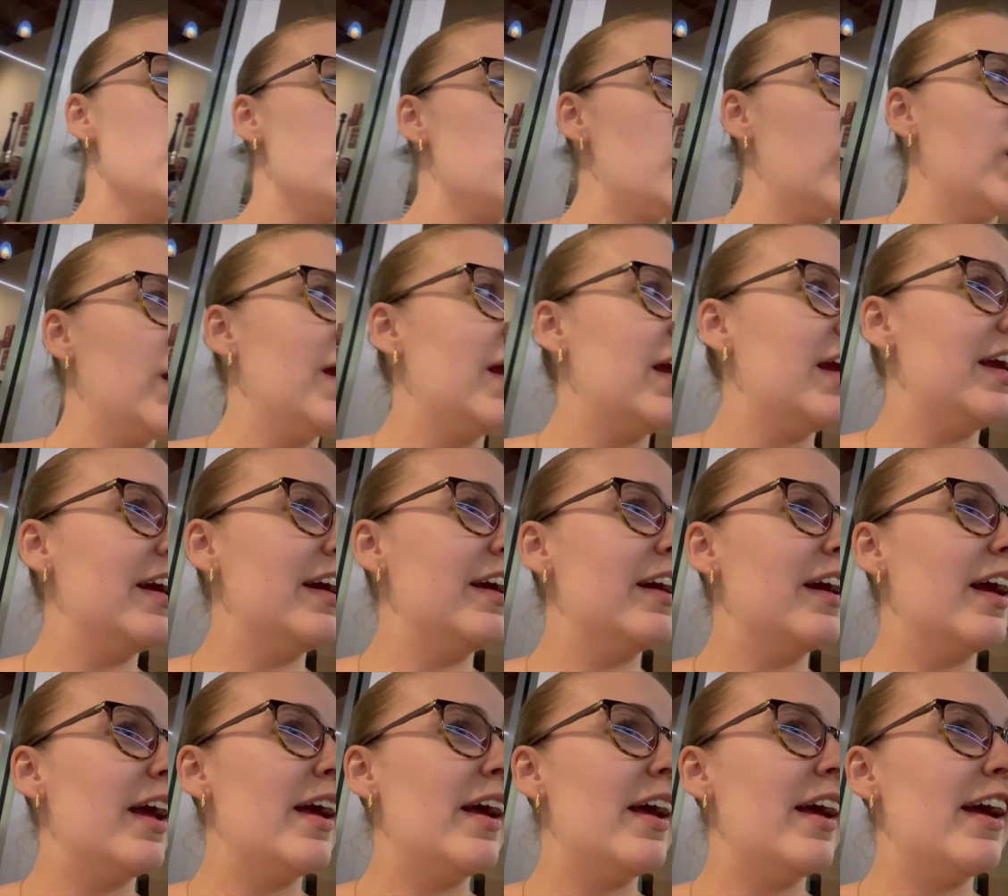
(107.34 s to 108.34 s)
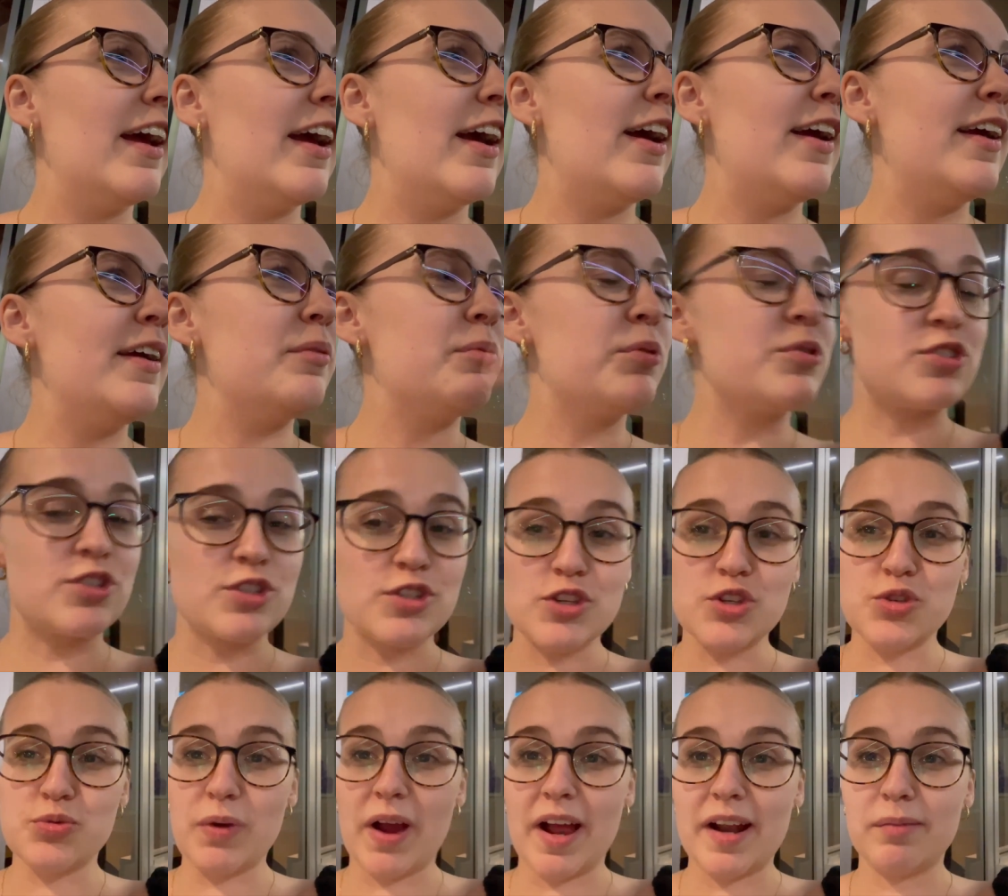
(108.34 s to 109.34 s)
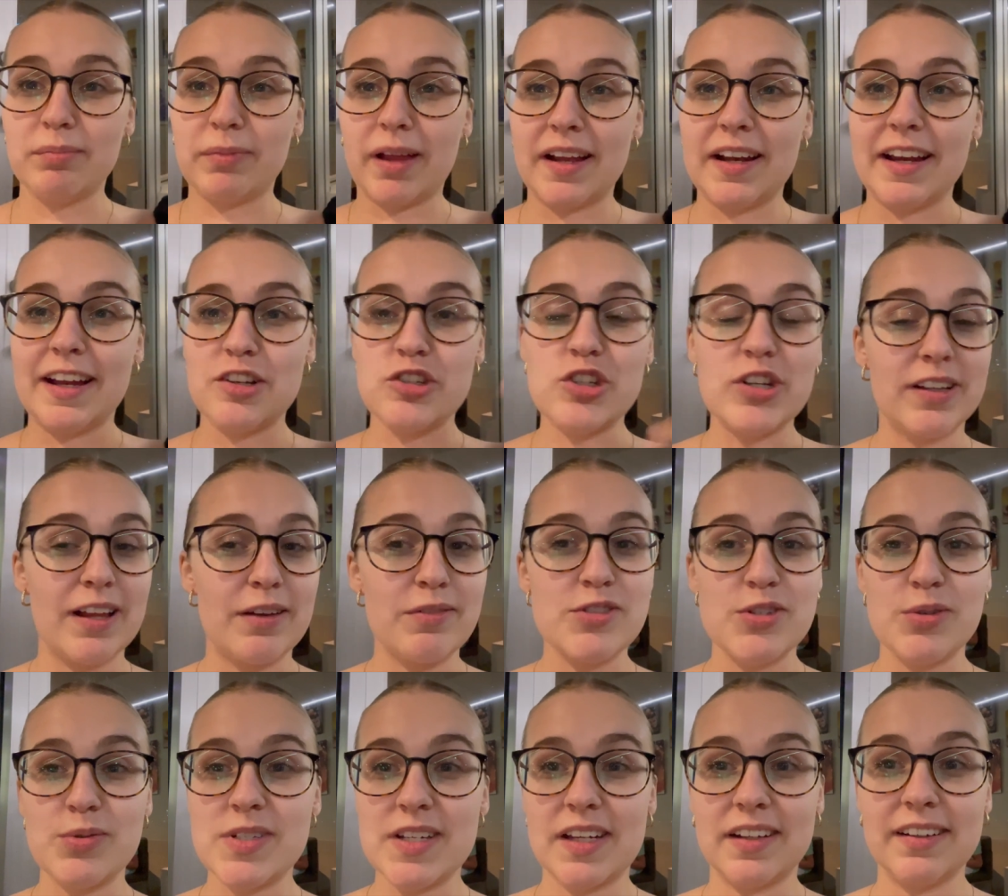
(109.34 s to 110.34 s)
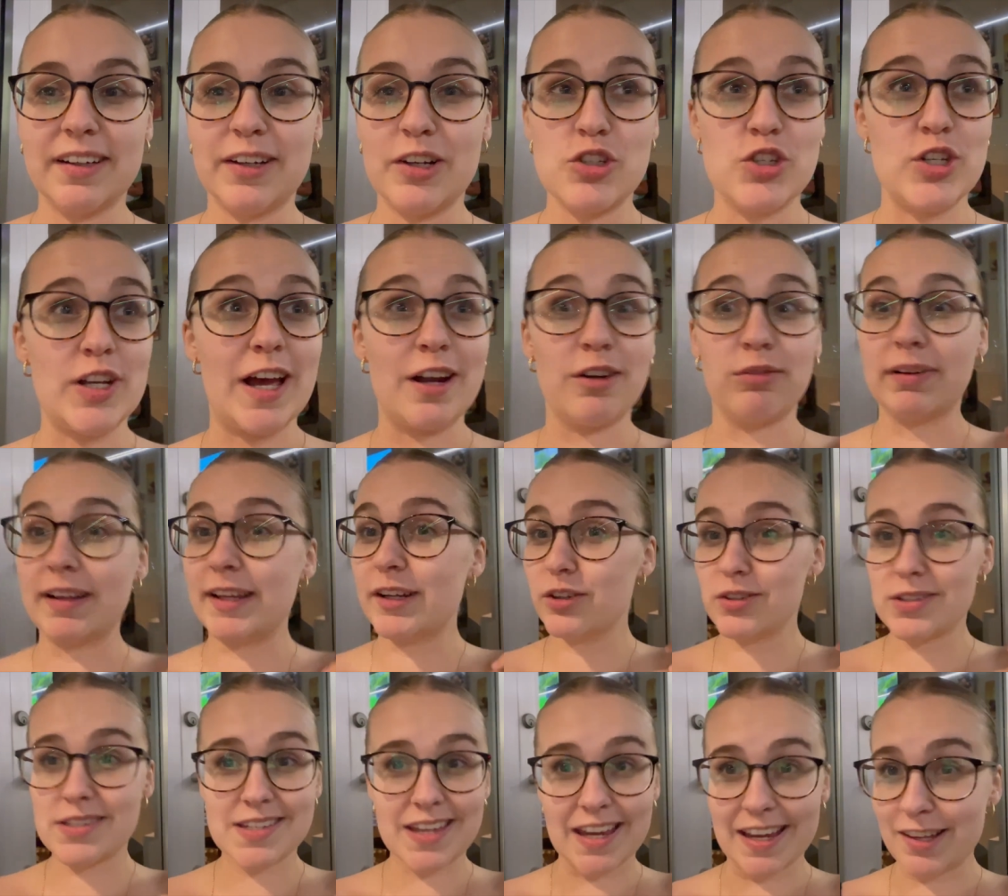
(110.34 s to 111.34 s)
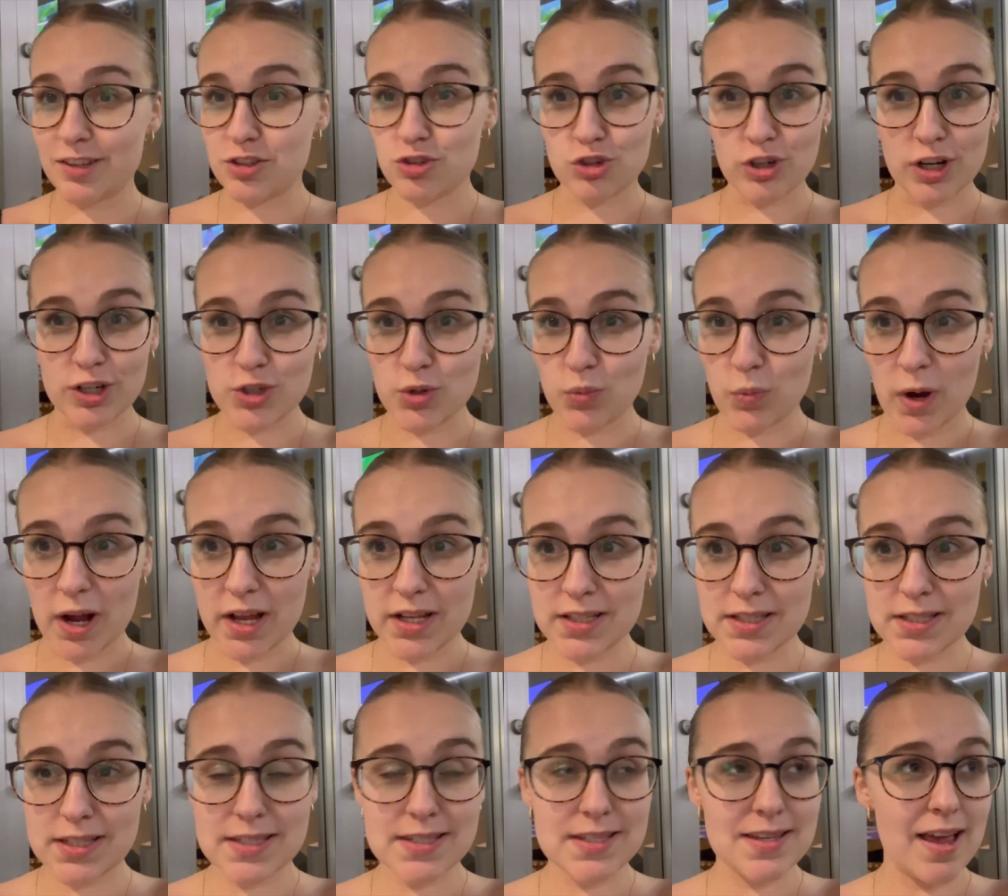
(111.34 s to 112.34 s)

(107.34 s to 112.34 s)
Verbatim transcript: She was just this random lady and she loves New Zealand because she had a really good ski instructor once.